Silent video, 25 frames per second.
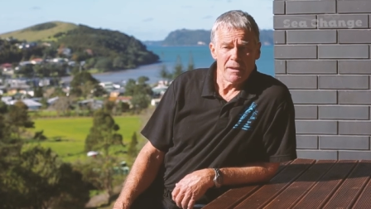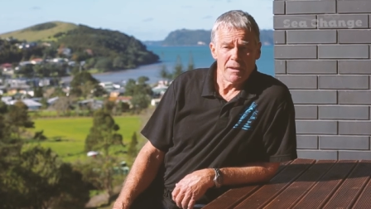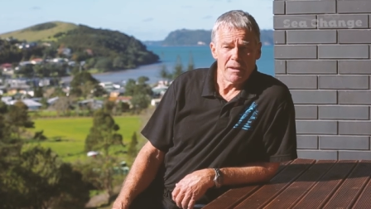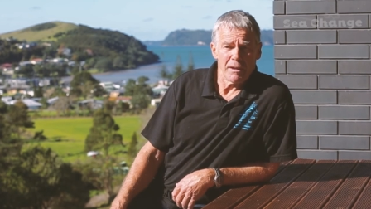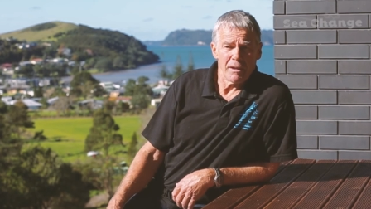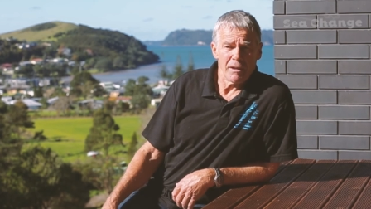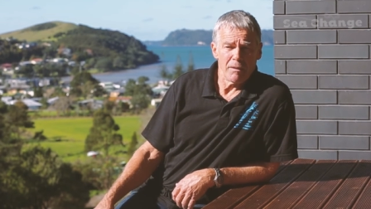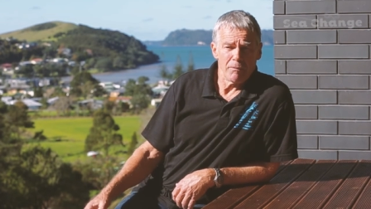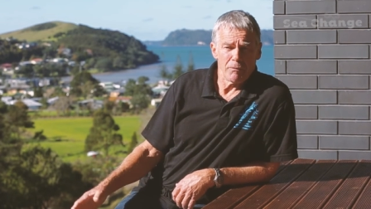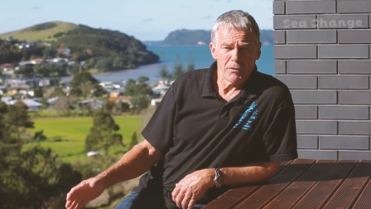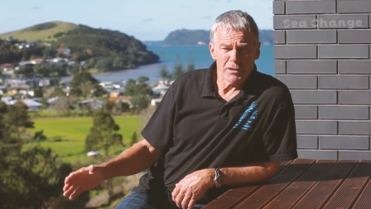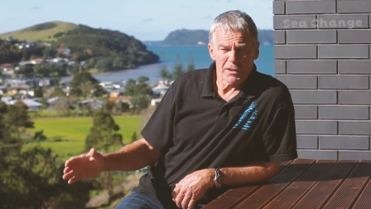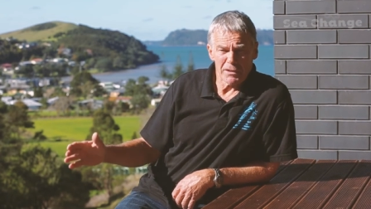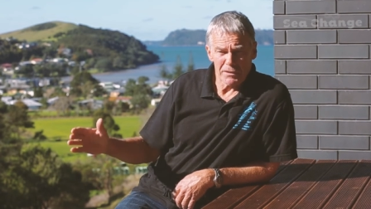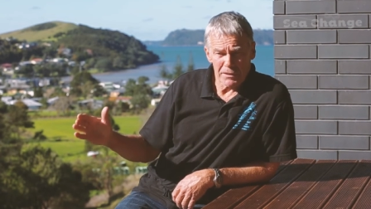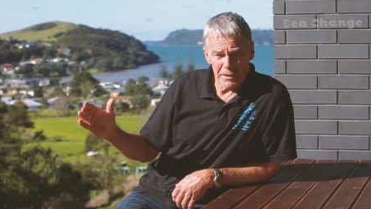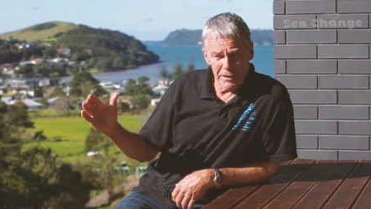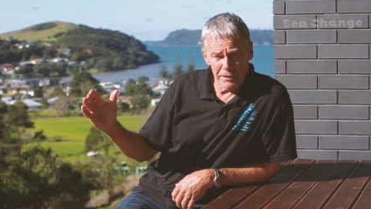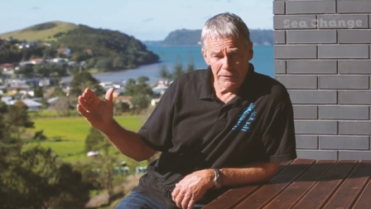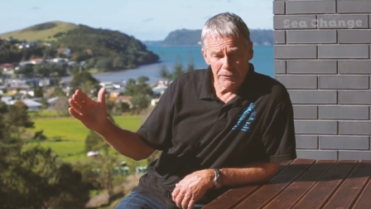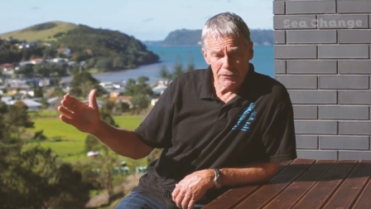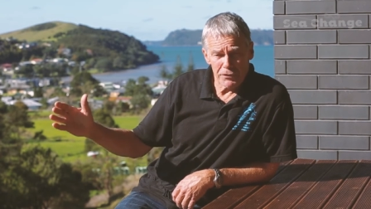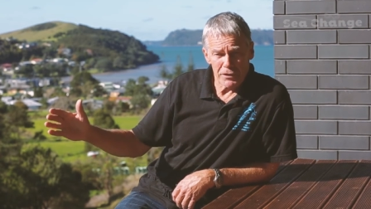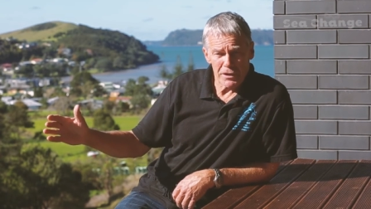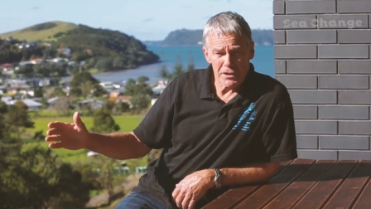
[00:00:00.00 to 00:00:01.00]
um, we got
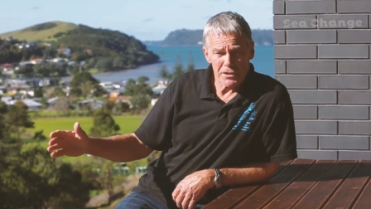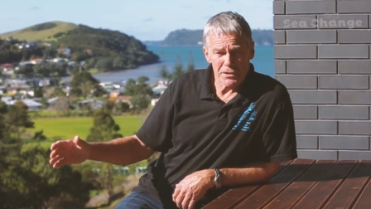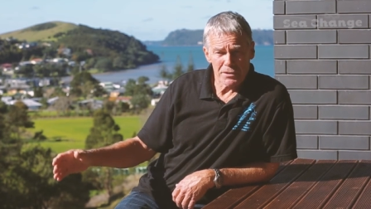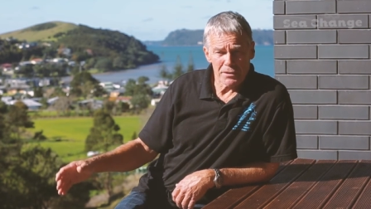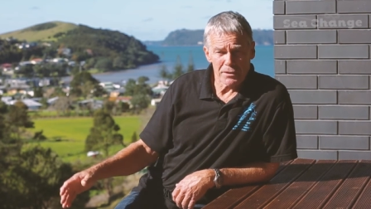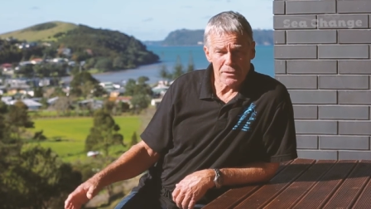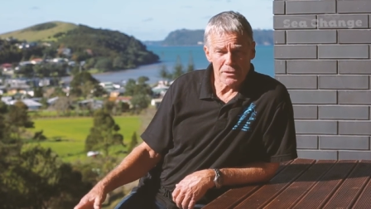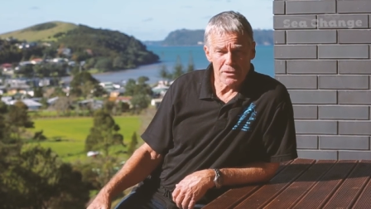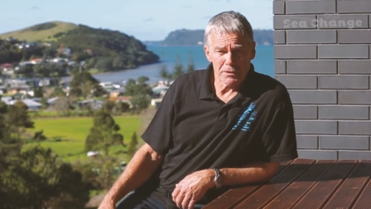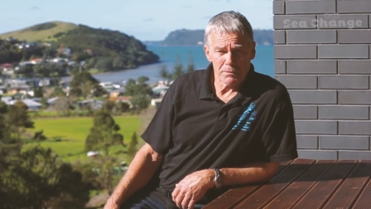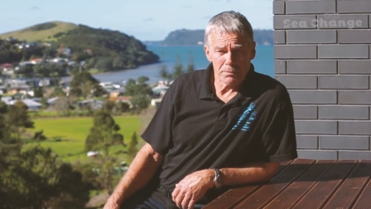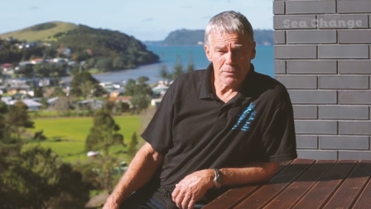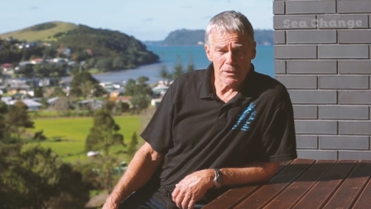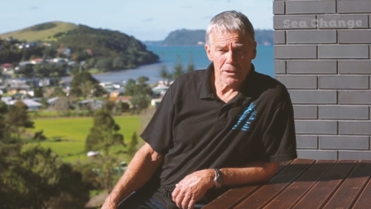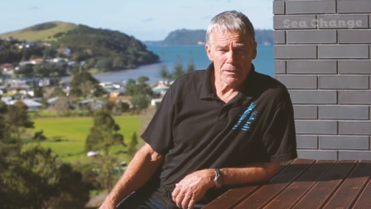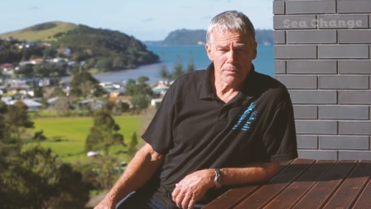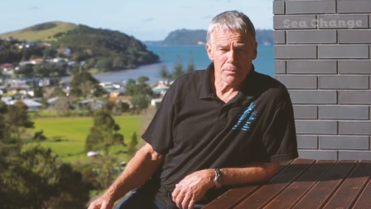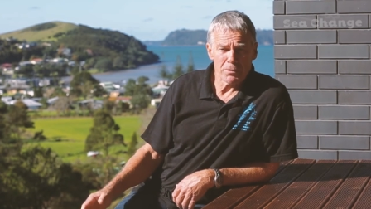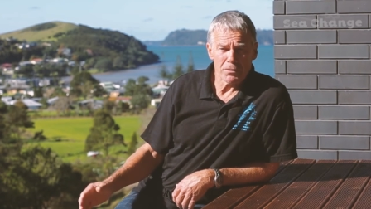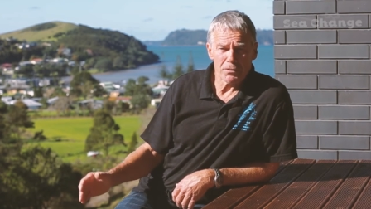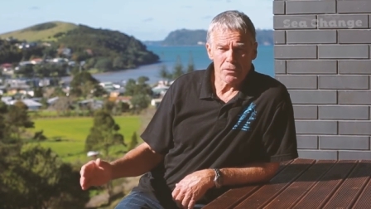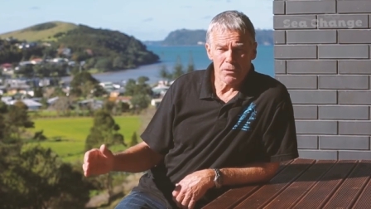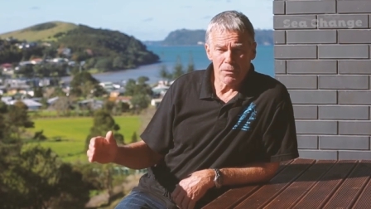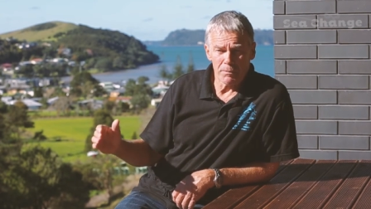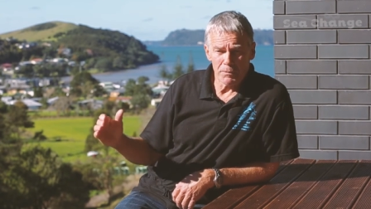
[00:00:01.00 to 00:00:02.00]
infrastructure
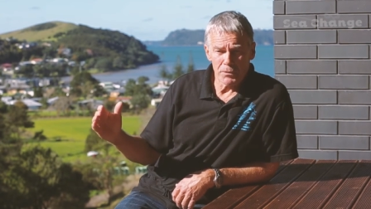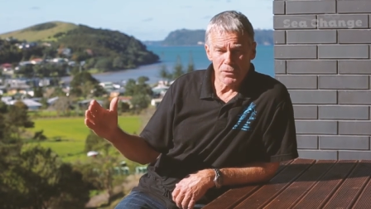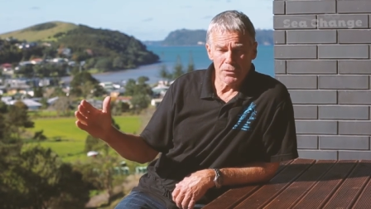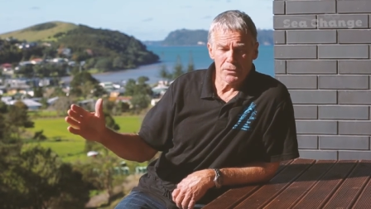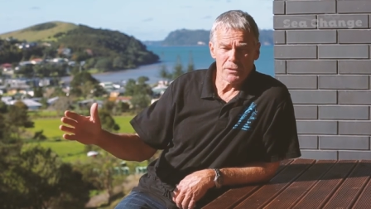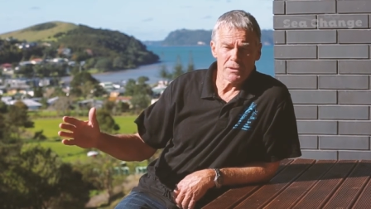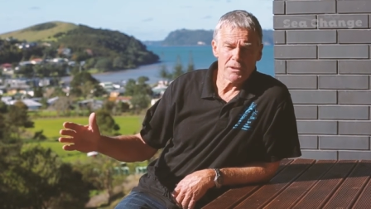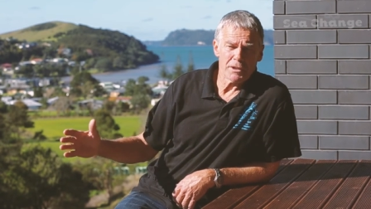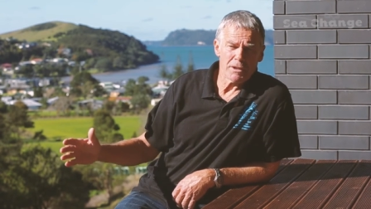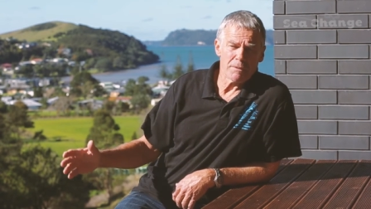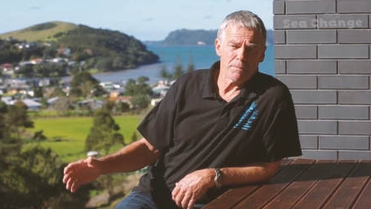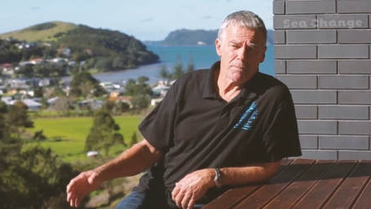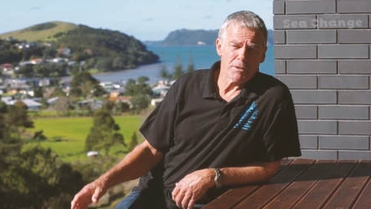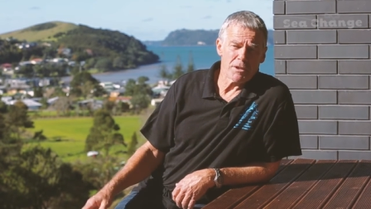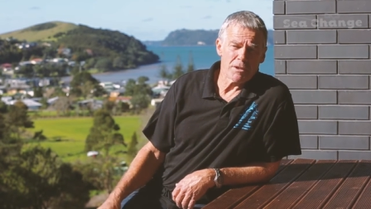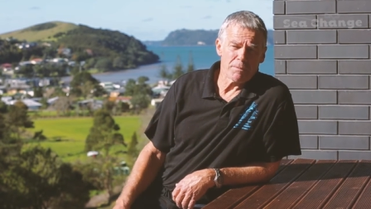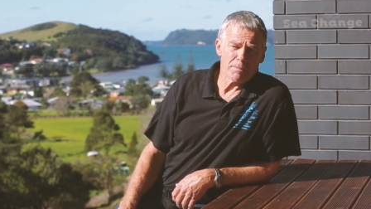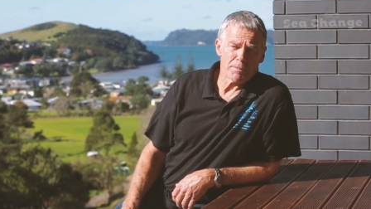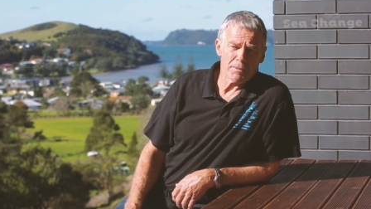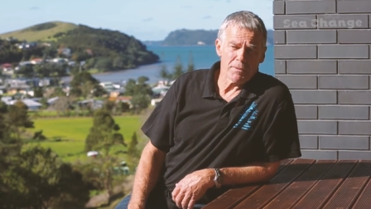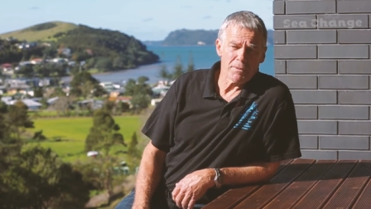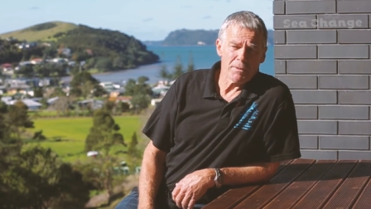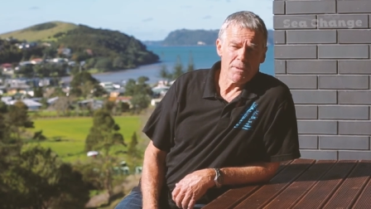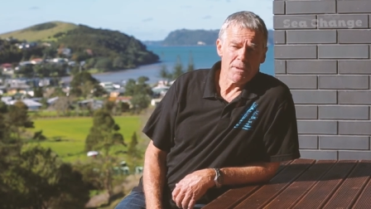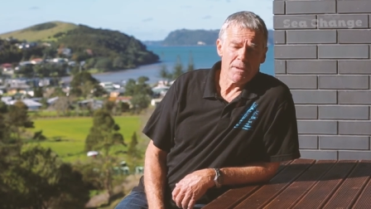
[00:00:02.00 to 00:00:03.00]
people, community
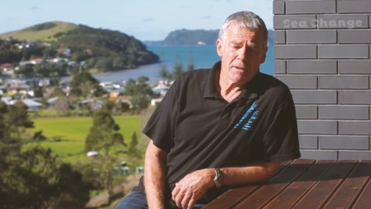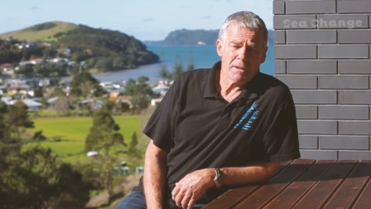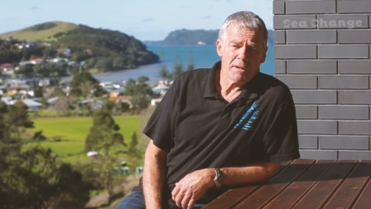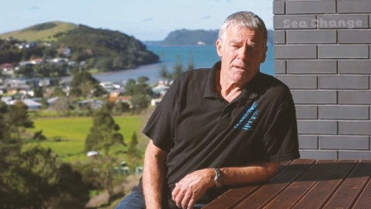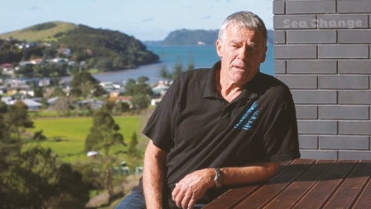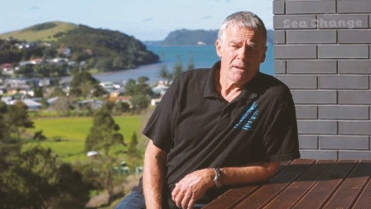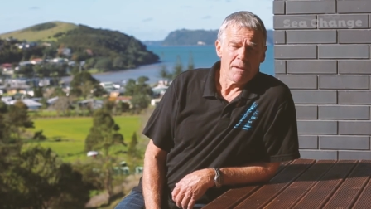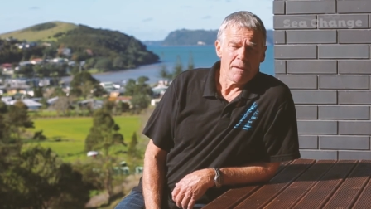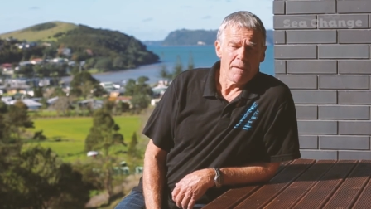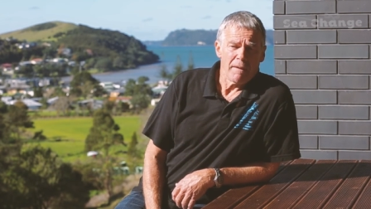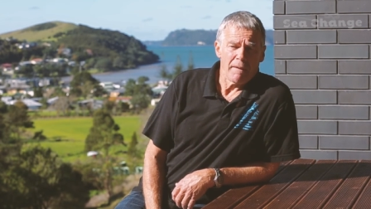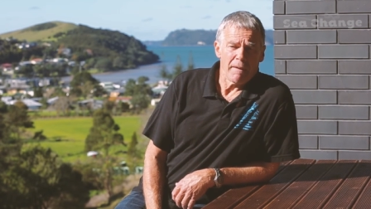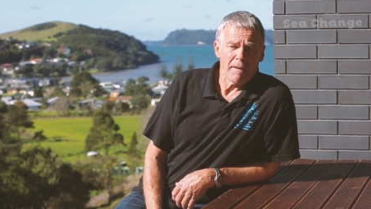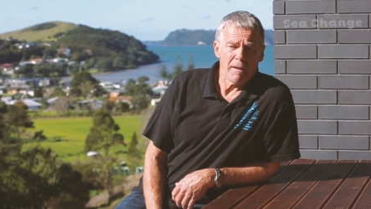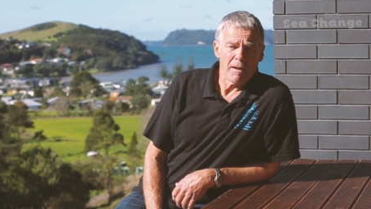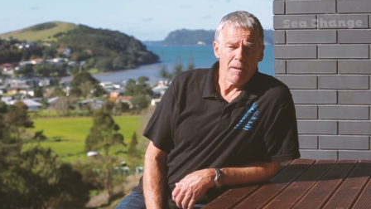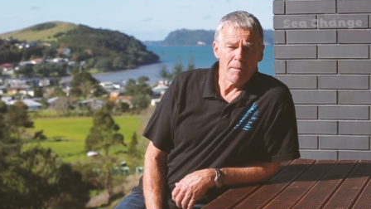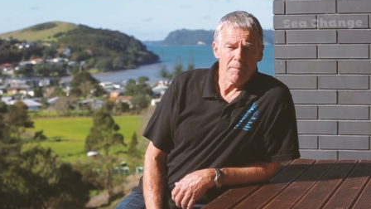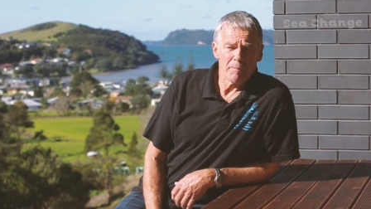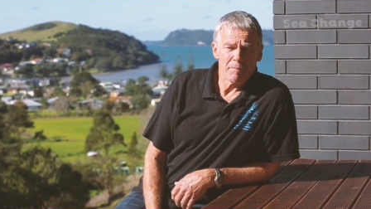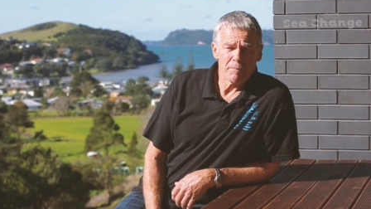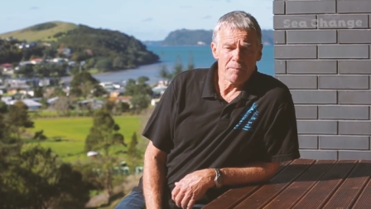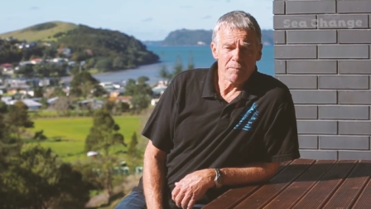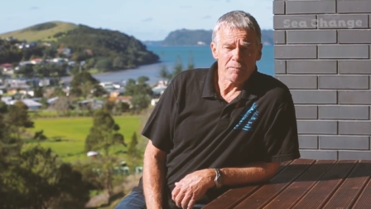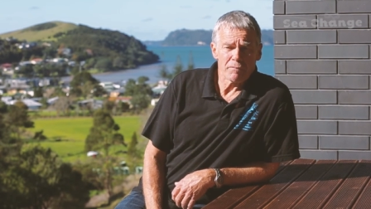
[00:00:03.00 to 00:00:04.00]
people,
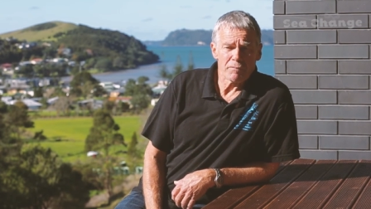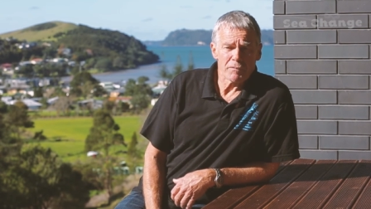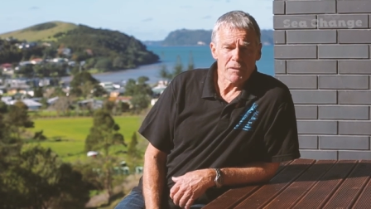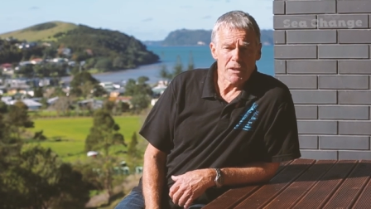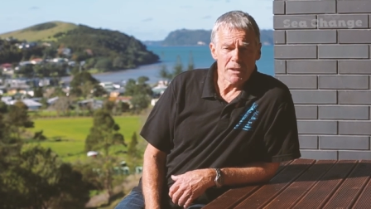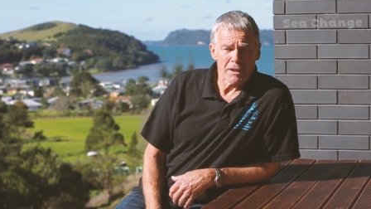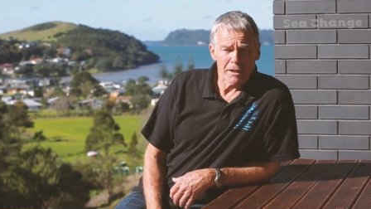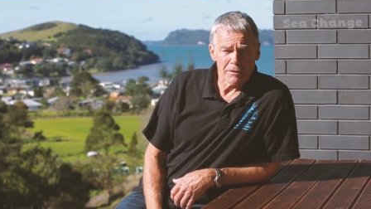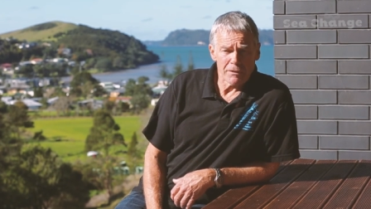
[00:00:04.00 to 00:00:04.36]
um, the